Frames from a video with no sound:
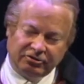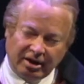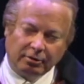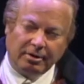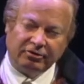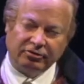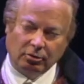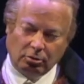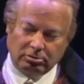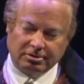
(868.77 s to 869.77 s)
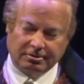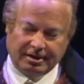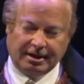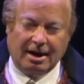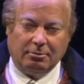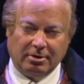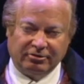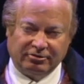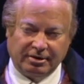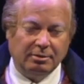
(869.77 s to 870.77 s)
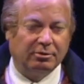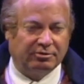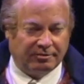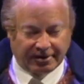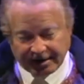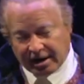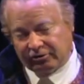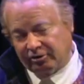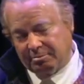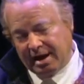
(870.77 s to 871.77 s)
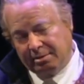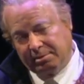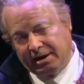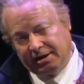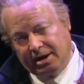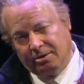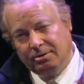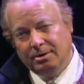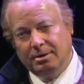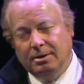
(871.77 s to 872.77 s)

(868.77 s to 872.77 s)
a generation older than I was, so he was a very ancient man by now.